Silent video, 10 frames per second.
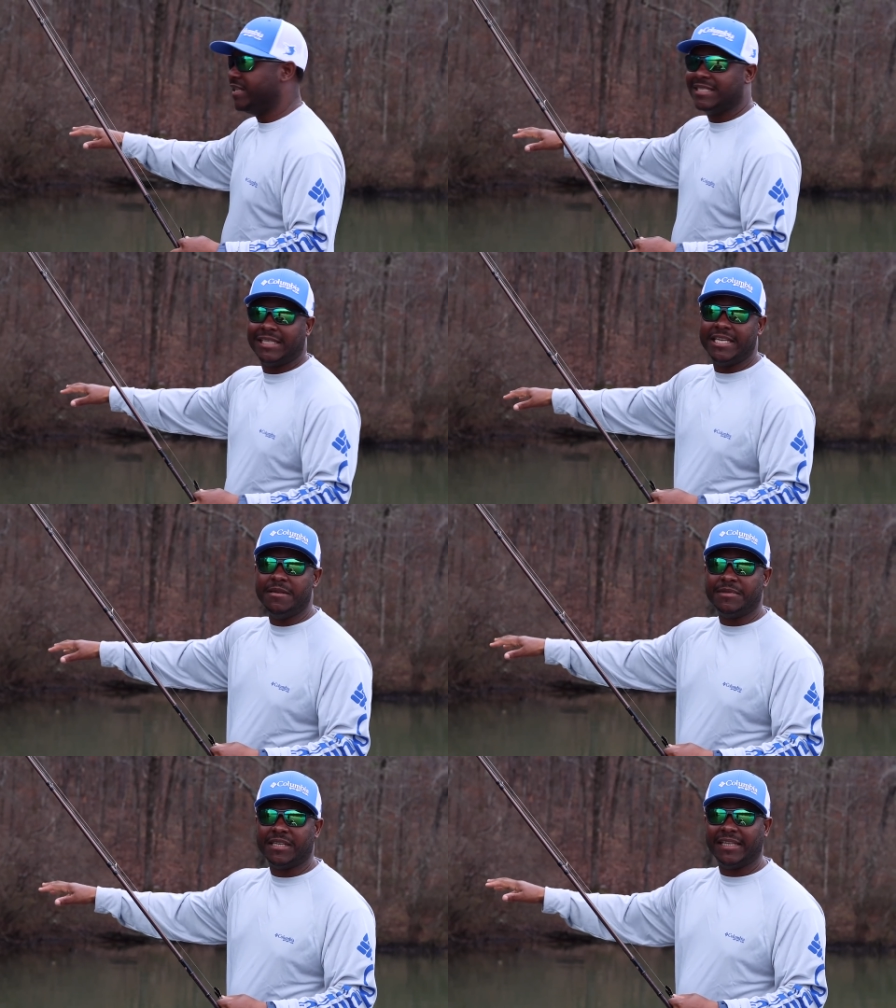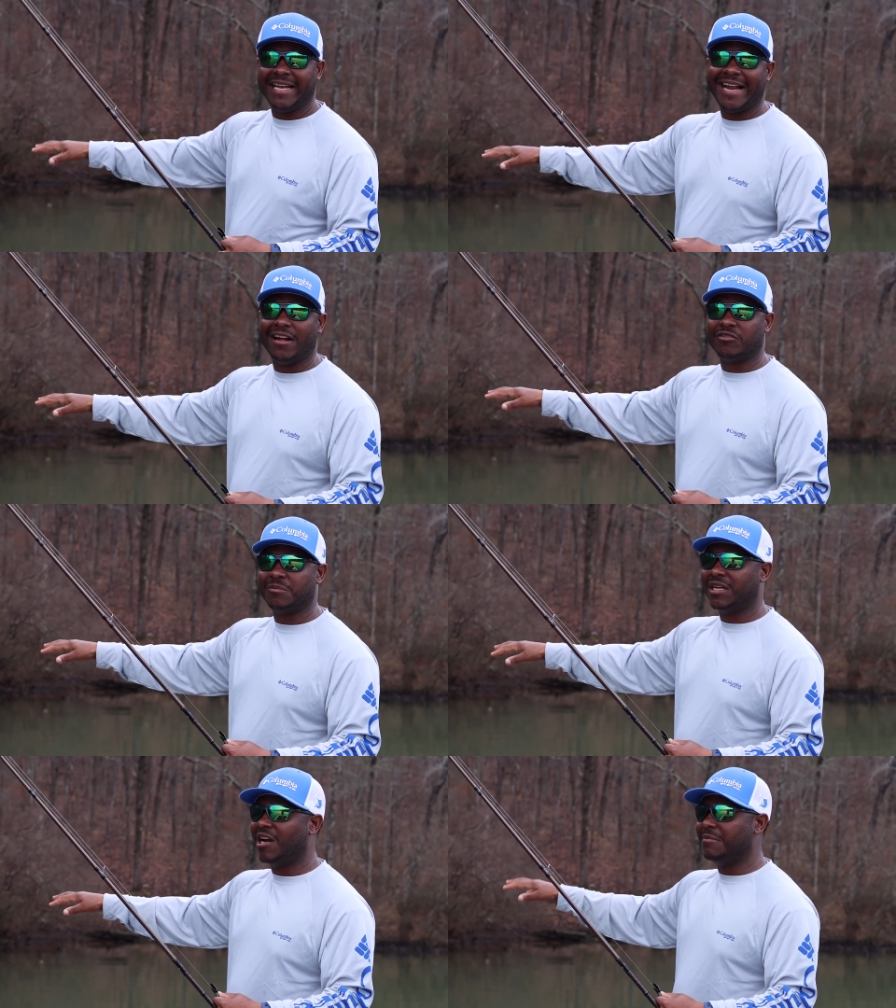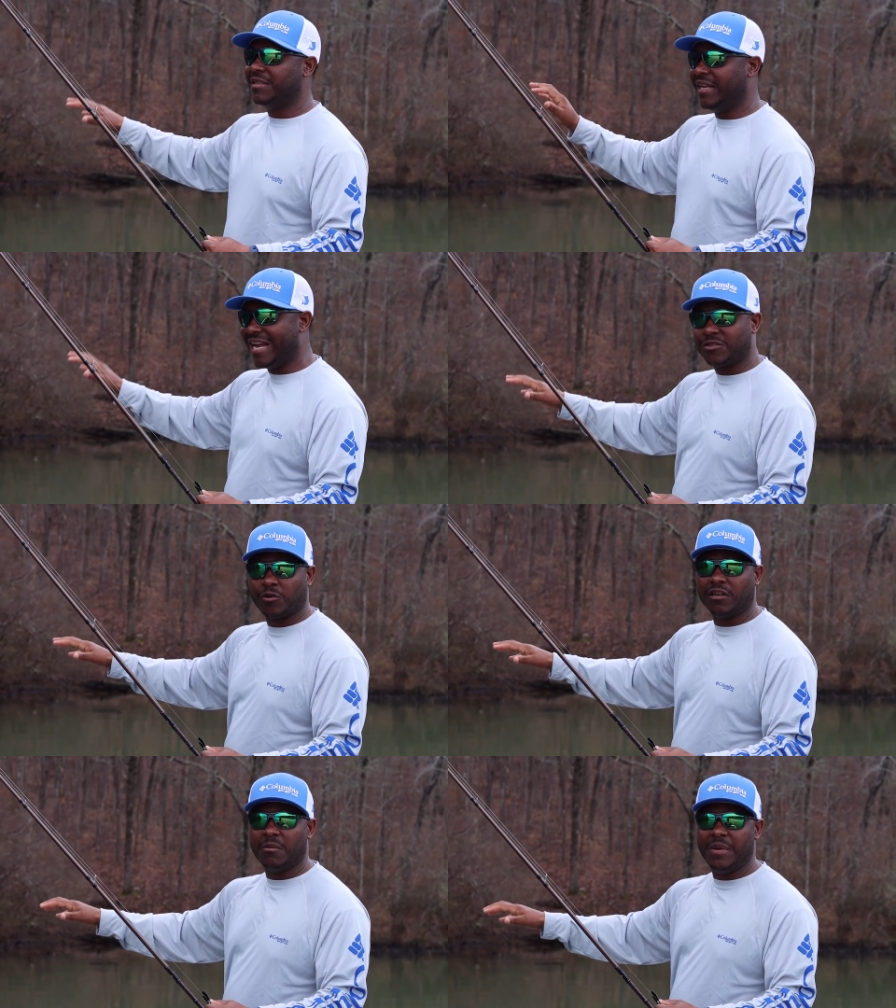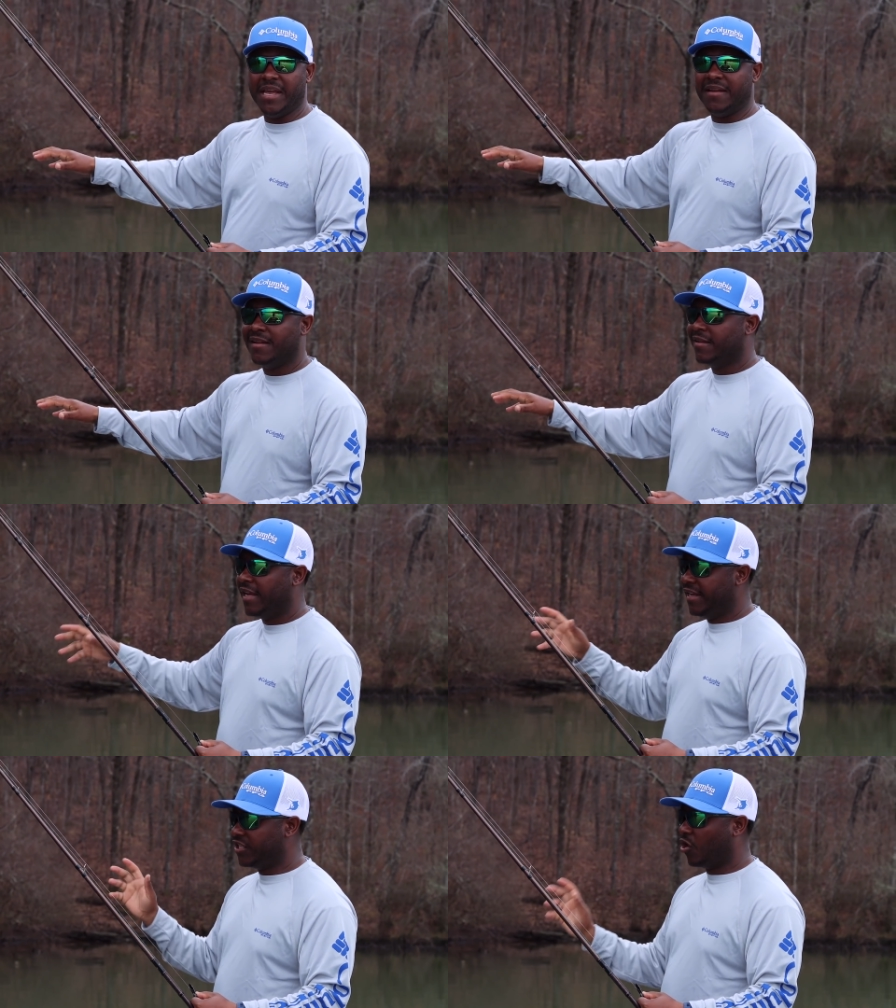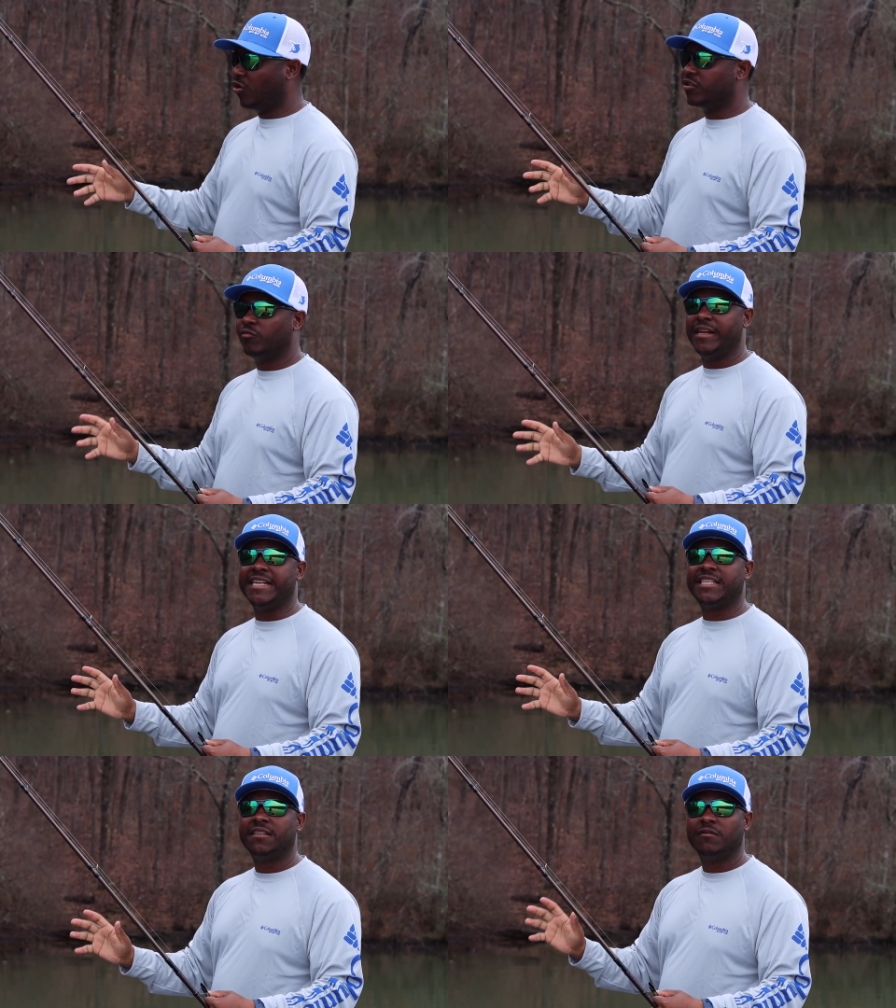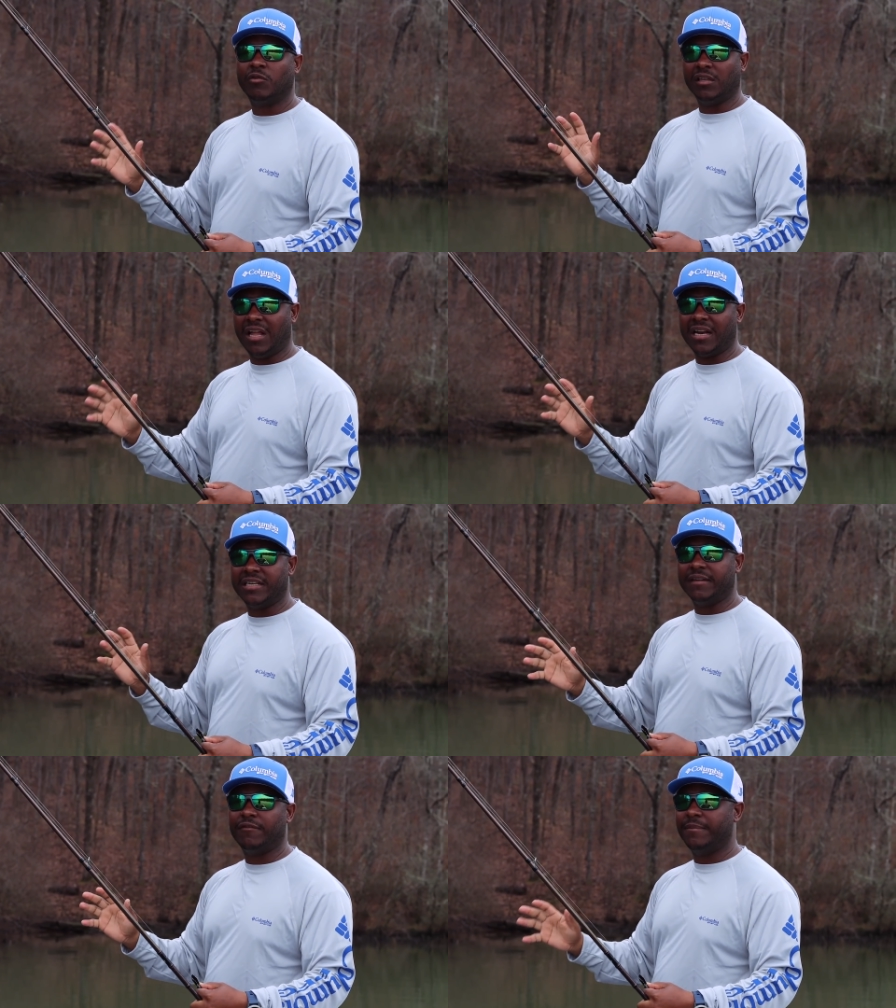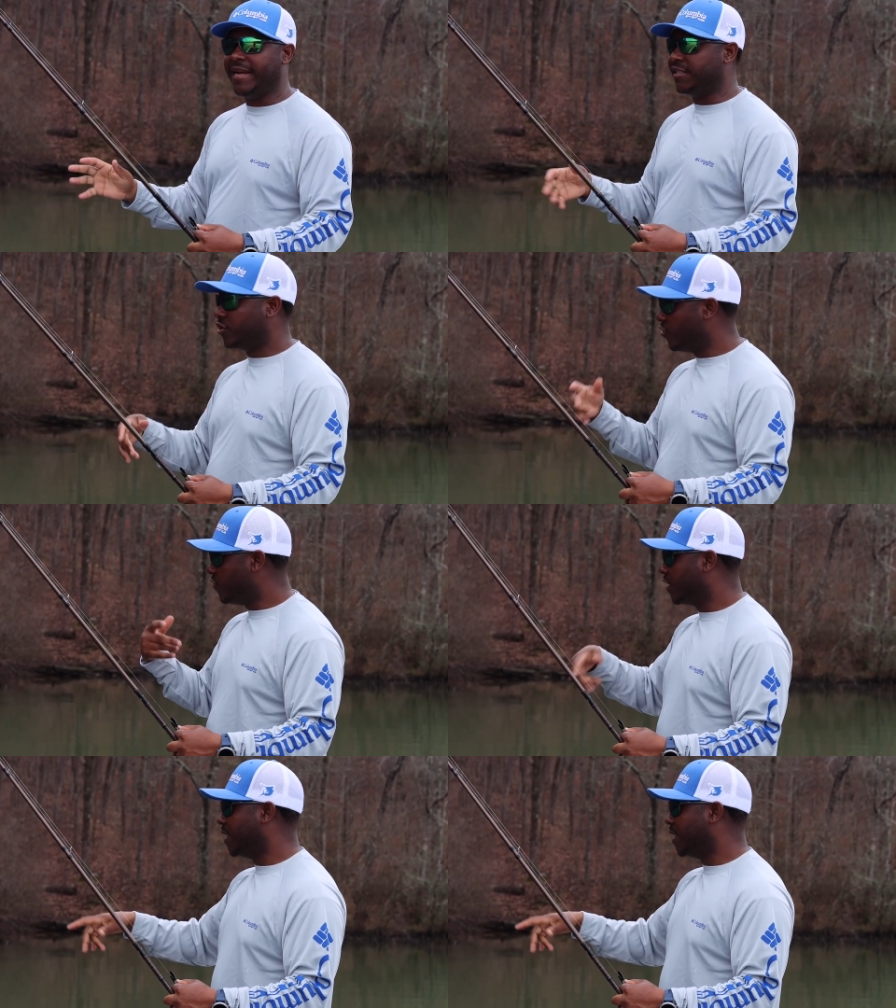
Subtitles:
these limbs and lay down sometimes, and that's where they're gonna bed. And it's hard to reach with a lot of different baits. Sure, you can